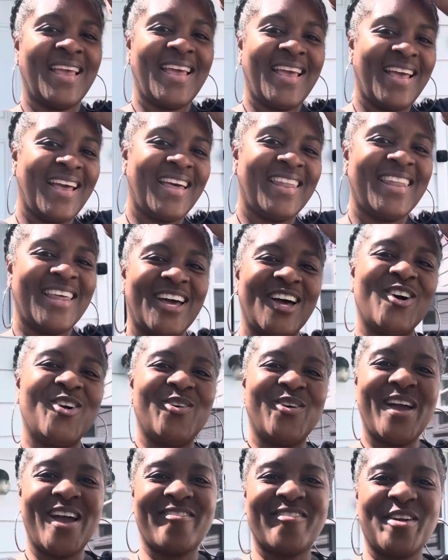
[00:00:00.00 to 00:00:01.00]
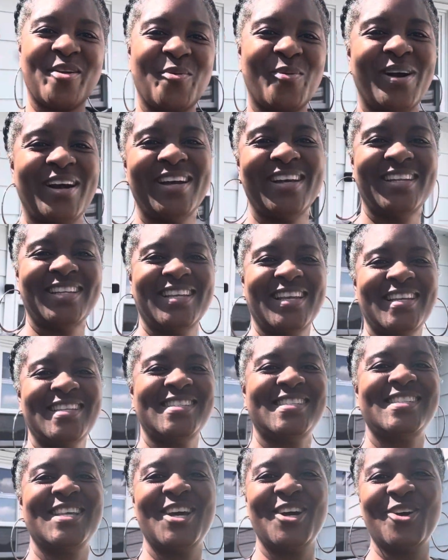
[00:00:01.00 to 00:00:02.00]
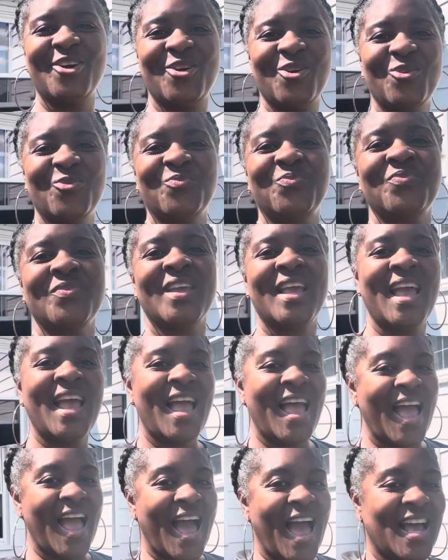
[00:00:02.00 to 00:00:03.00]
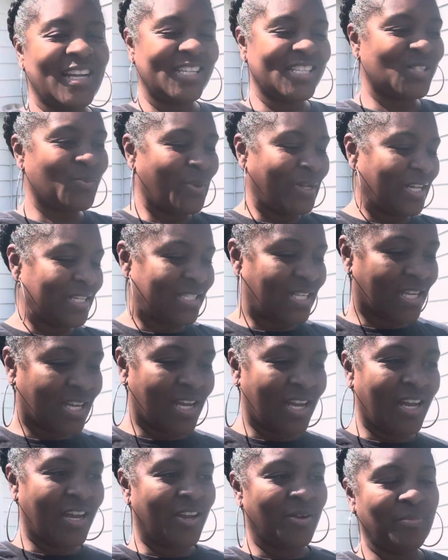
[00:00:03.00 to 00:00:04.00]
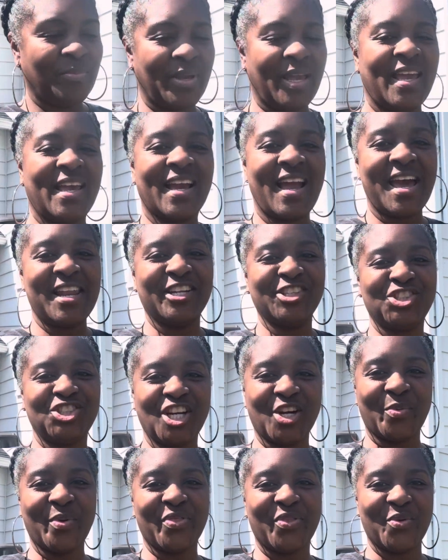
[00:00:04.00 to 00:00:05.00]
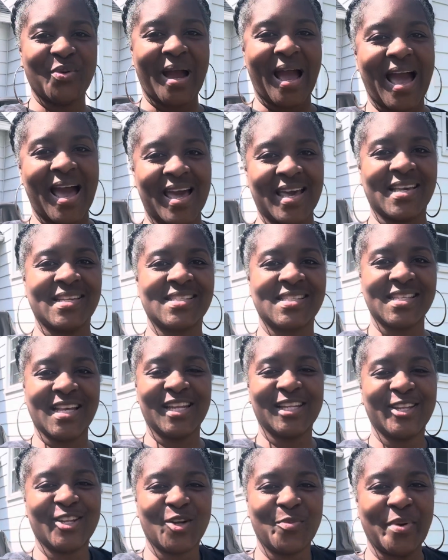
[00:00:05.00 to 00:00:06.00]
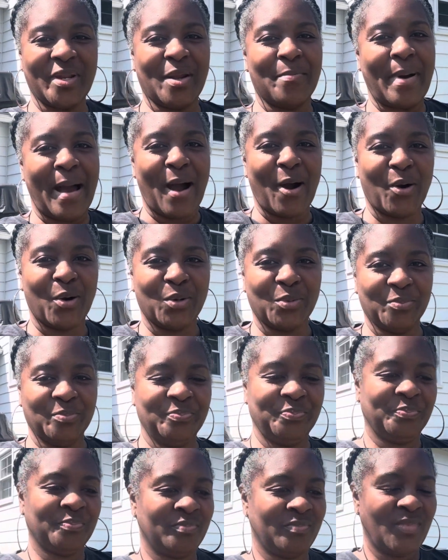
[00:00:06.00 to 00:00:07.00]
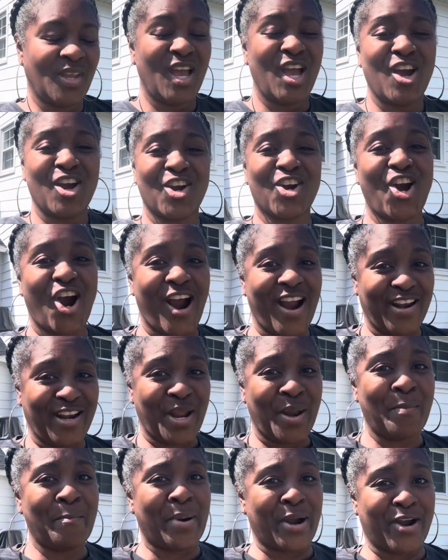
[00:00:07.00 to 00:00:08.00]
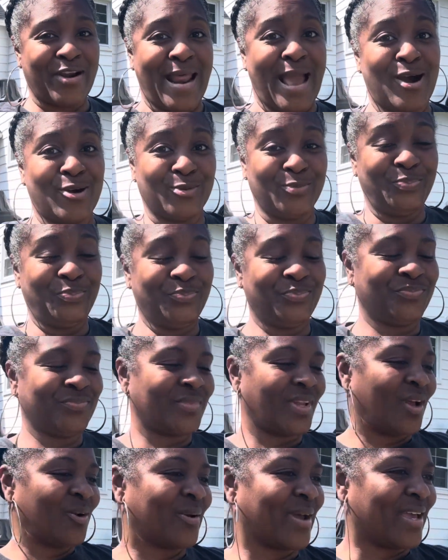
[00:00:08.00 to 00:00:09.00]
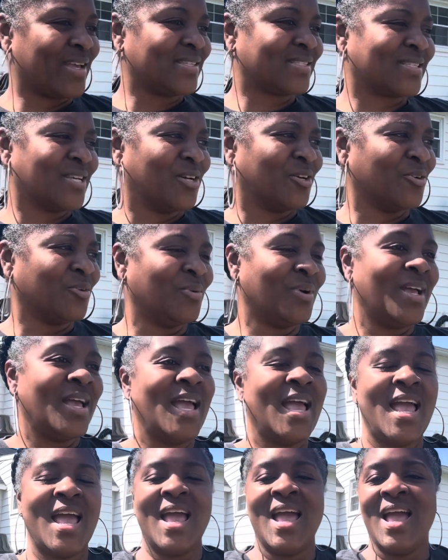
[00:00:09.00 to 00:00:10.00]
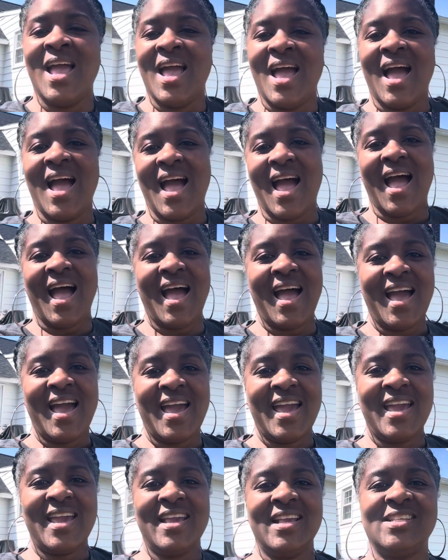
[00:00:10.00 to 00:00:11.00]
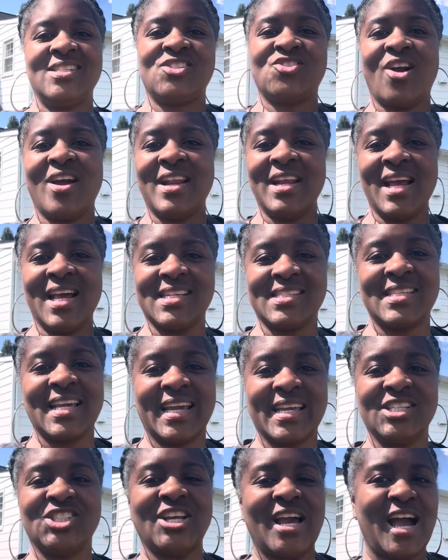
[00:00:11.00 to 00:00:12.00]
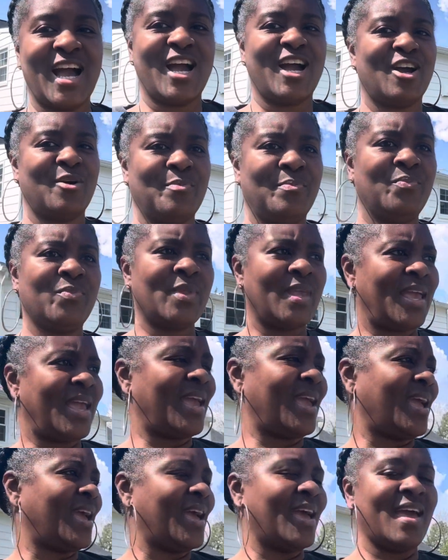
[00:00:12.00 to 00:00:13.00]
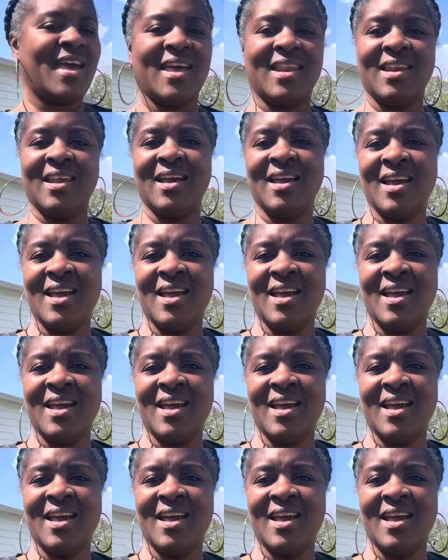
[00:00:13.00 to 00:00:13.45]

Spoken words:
Hello everyone. So I just wanted to come and kind of share with you guys a little bit about gardening burnout. Okay, so I started a second job and